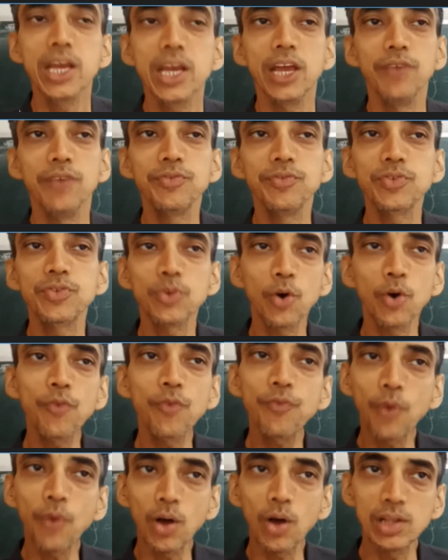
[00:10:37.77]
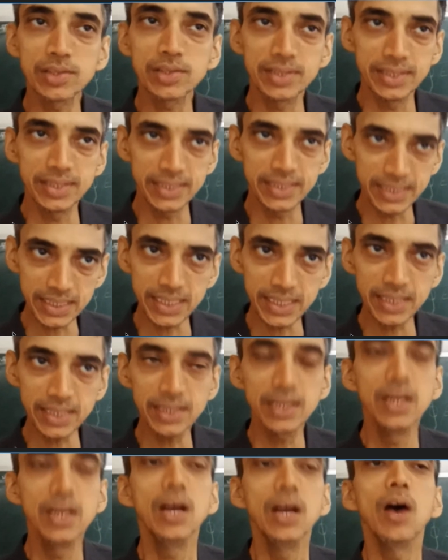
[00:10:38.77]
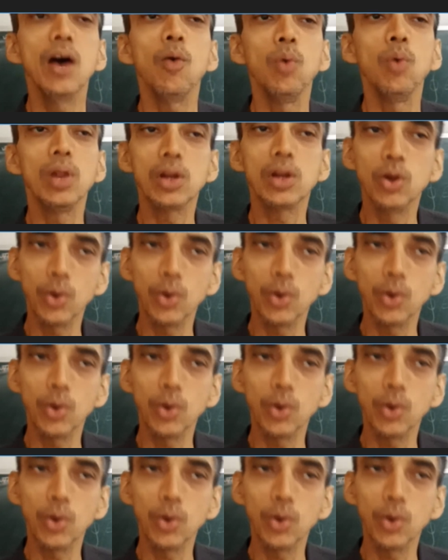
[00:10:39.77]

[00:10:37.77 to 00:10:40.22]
If so falls the need, we'll